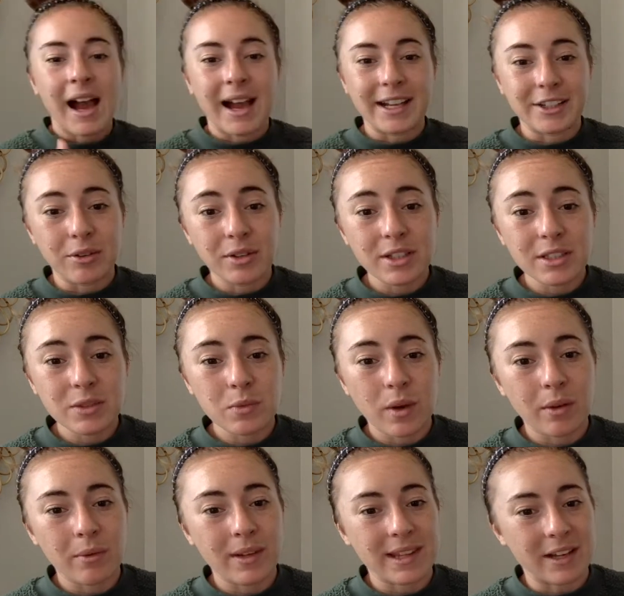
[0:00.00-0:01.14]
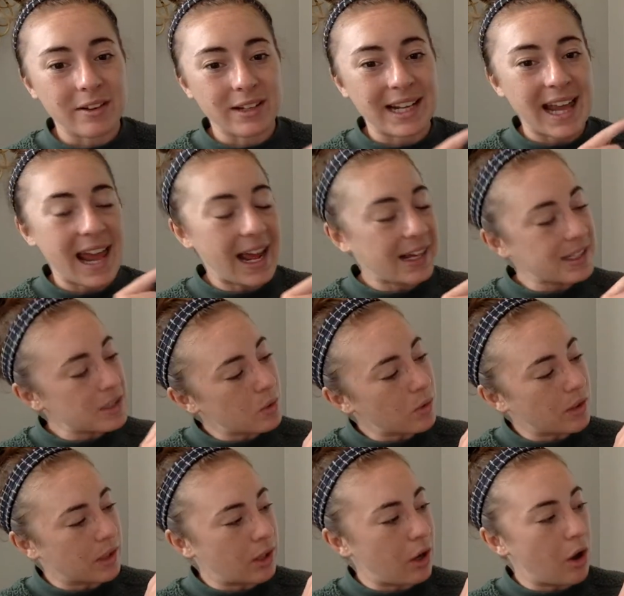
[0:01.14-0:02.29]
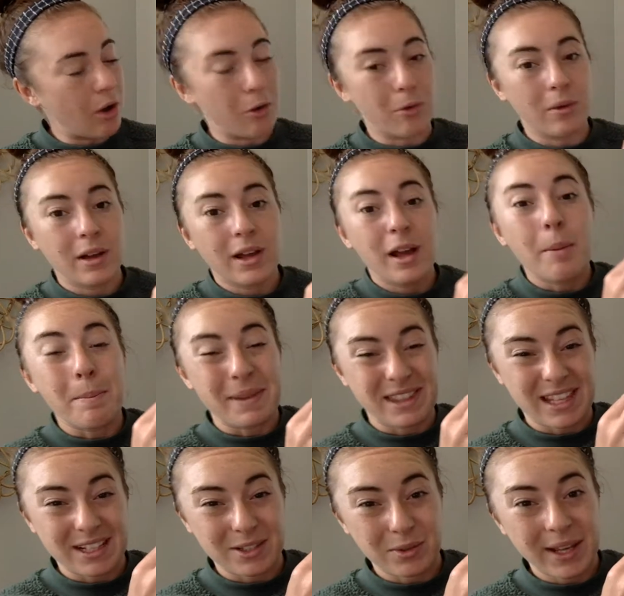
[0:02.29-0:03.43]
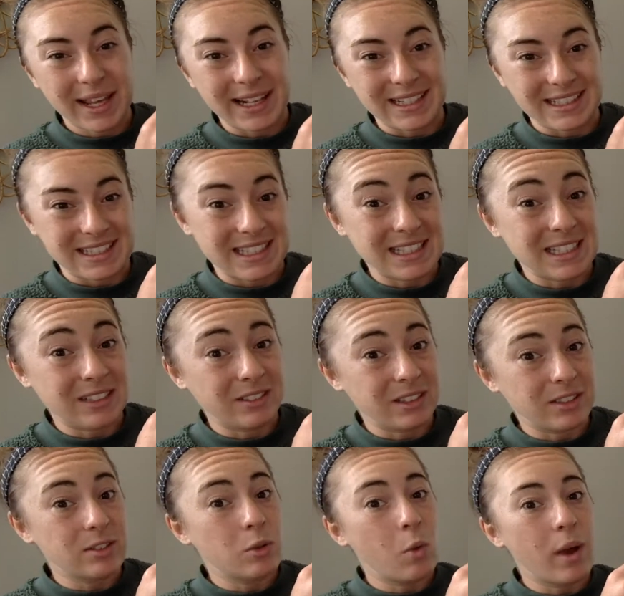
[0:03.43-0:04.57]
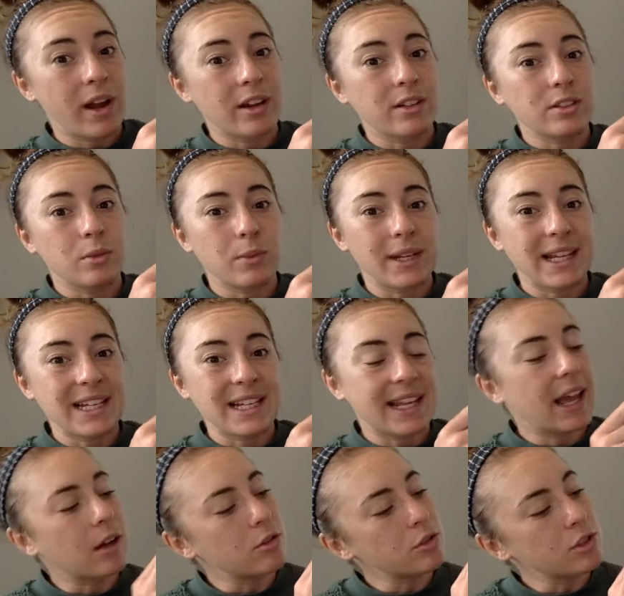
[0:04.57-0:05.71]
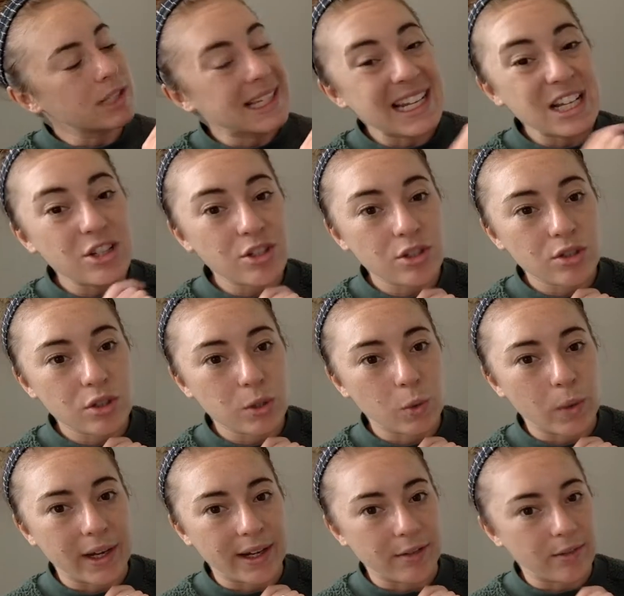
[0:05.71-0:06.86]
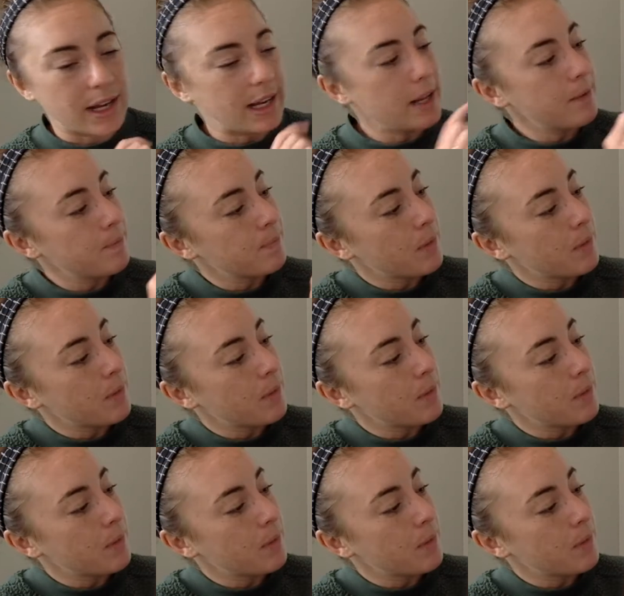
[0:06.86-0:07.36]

I know there's one without an X or an O, but that's okay because it's still a square. So we need to count each square. Ready?